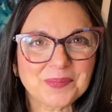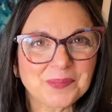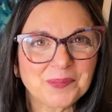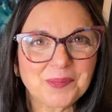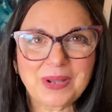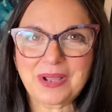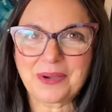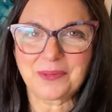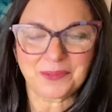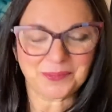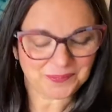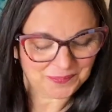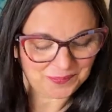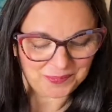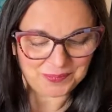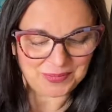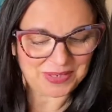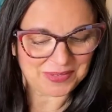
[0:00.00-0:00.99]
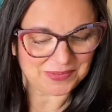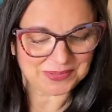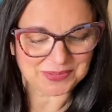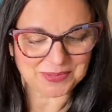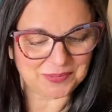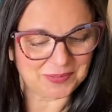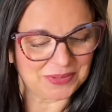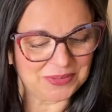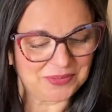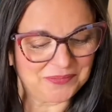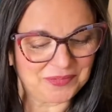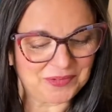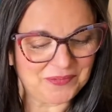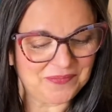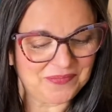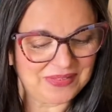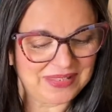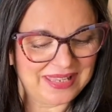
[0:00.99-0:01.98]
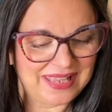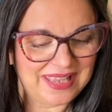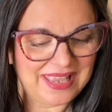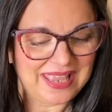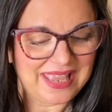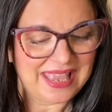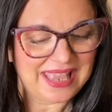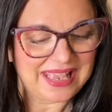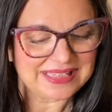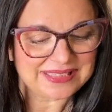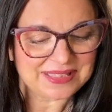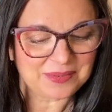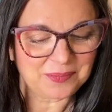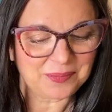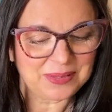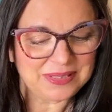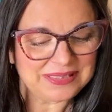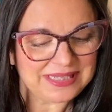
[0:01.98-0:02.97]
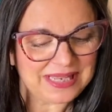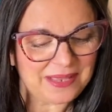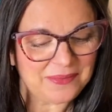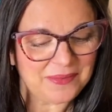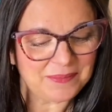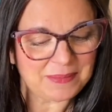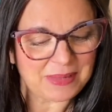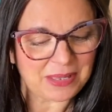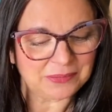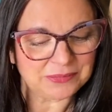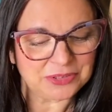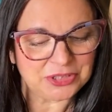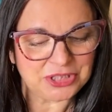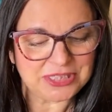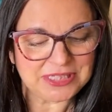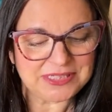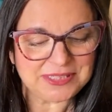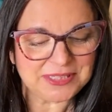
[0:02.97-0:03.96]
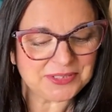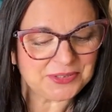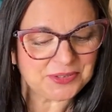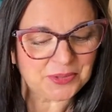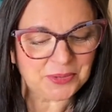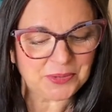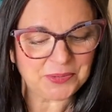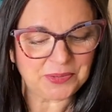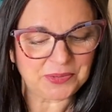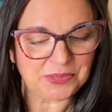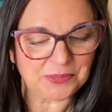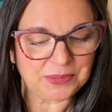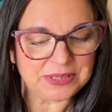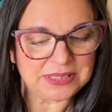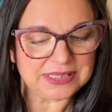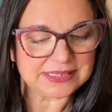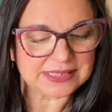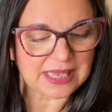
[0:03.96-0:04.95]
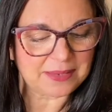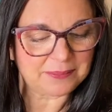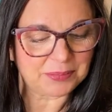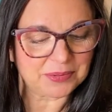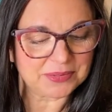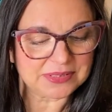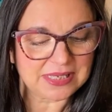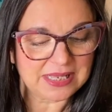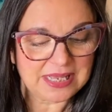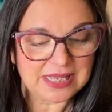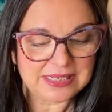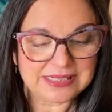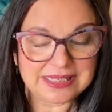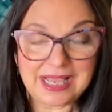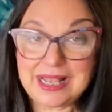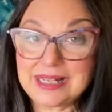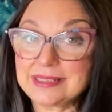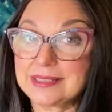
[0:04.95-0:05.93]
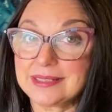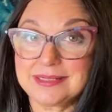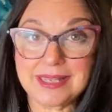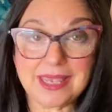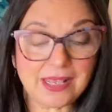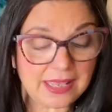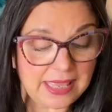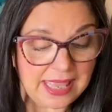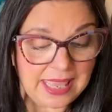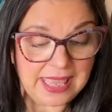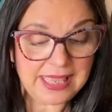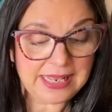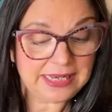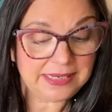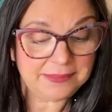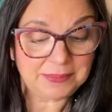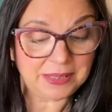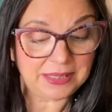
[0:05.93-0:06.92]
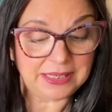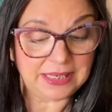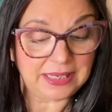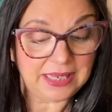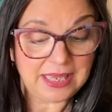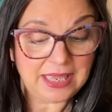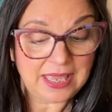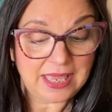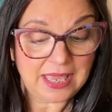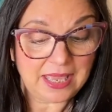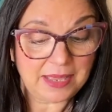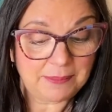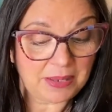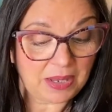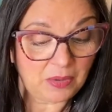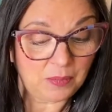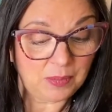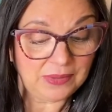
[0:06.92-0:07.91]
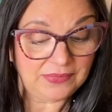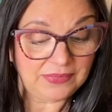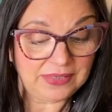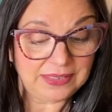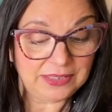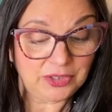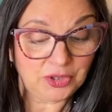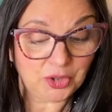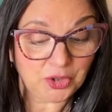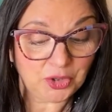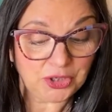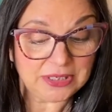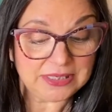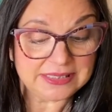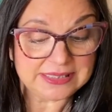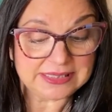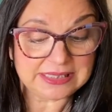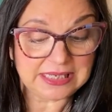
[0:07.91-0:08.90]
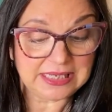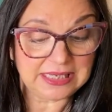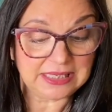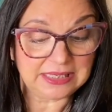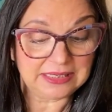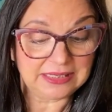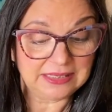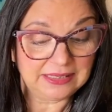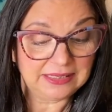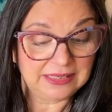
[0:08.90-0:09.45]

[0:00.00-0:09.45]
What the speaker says: Wow. How so wonderful. As they went down the mountain, Jesus told the three disciples not to tell anybody about what they had heard and seen